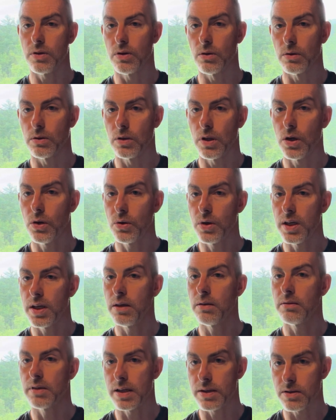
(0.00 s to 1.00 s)
your
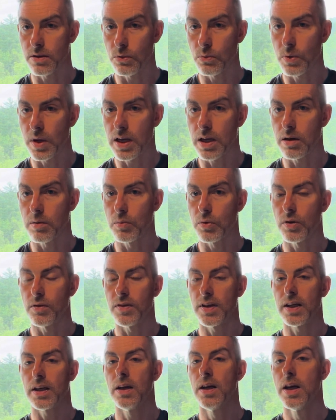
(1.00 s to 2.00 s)
loading, that's the weight you're
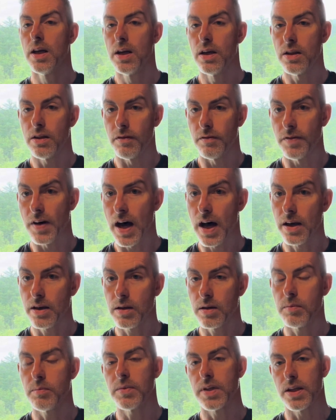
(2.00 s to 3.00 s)
moving, the
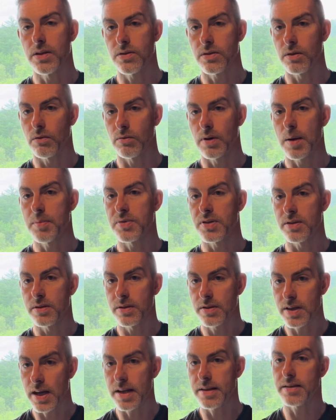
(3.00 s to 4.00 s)
volume, that's the reps and
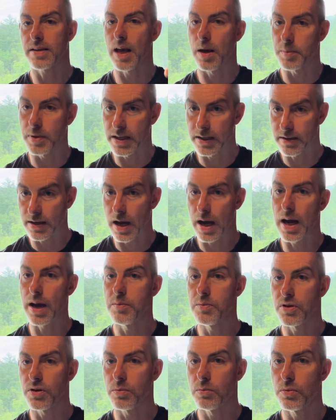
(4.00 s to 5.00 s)
sets, how many
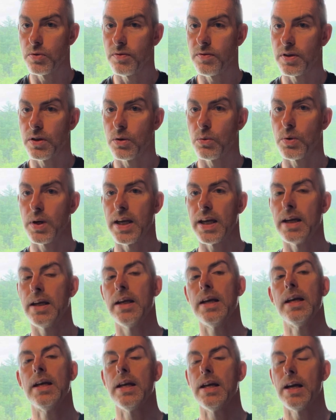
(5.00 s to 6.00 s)
times you're moving the weight,
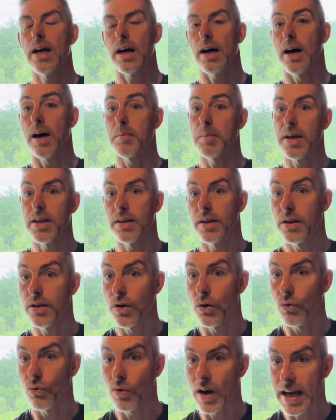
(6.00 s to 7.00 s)
and then
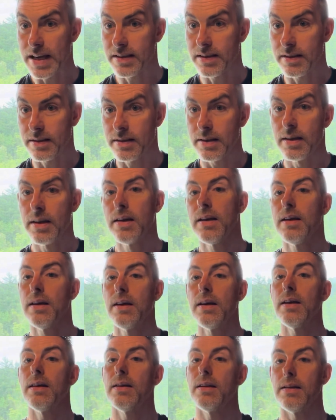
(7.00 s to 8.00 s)
the rest.
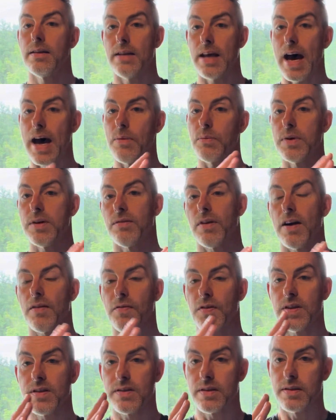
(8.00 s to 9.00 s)
That we
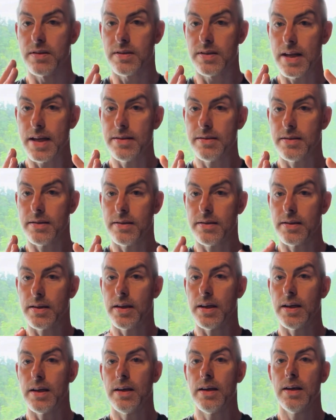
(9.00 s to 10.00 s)
reference as
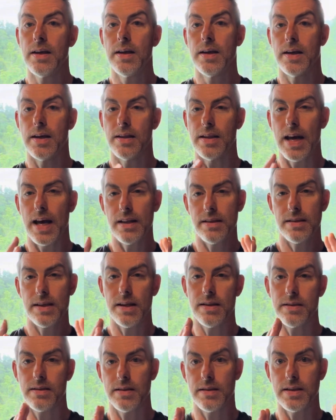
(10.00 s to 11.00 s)
density, and that
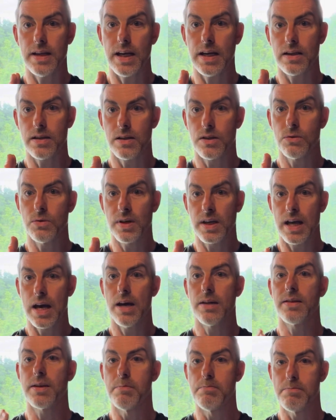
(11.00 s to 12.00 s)
tends to take into
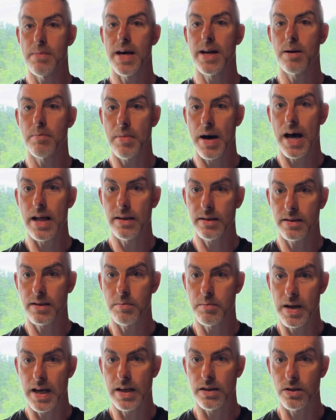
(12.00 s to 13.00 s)
account the metabolic
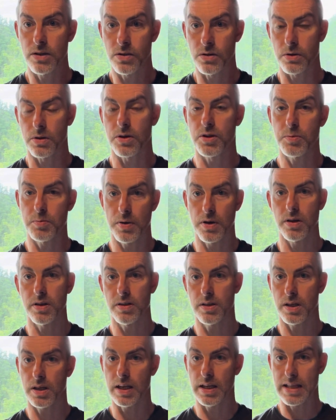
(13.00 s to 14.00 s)
demand that you're
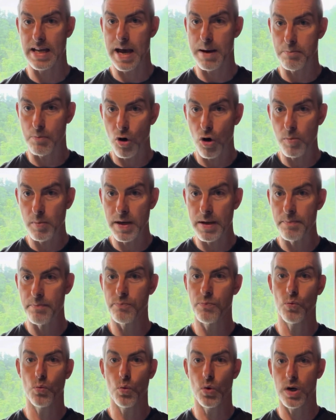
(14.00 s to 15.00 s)
experiencing in that moment.
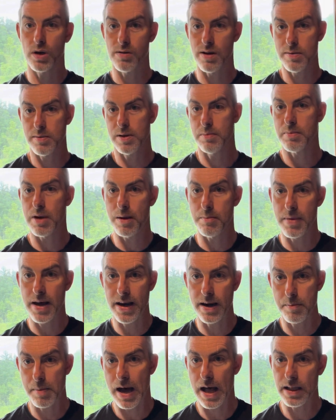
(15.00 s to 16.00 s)
What do I mean by
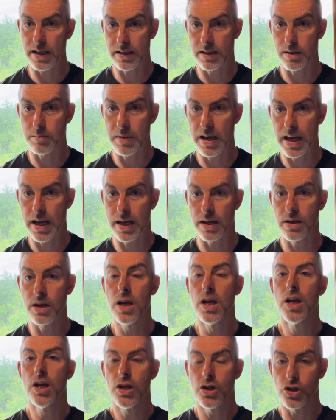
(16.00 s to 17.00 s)
metabolic demand?
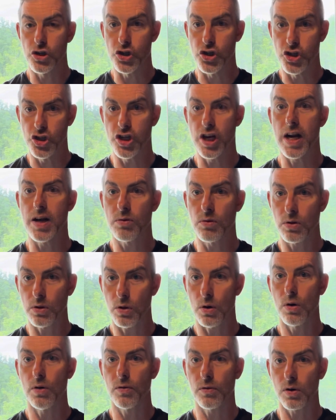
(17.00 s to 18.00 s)
Your general
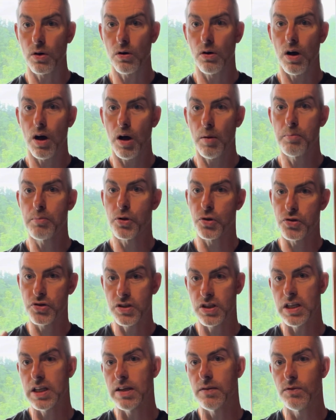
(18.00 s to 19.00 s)
overall
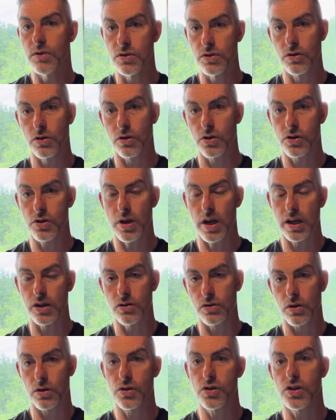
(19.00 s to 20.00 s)
perceived
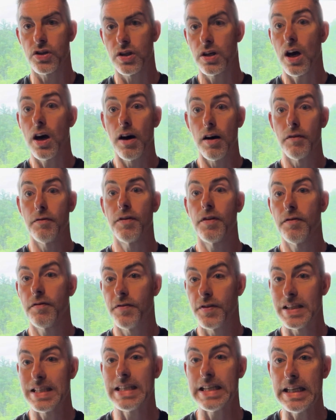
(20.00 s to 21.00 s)
exertion of
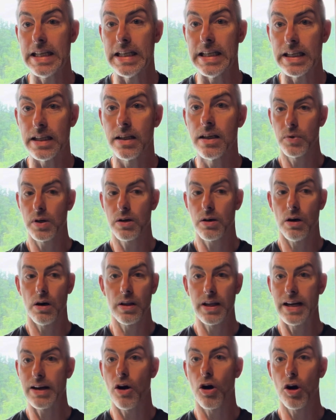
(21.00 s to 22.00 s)
fatigue, call
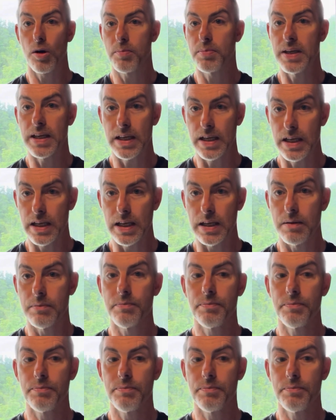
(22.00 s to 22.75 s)
that RPE.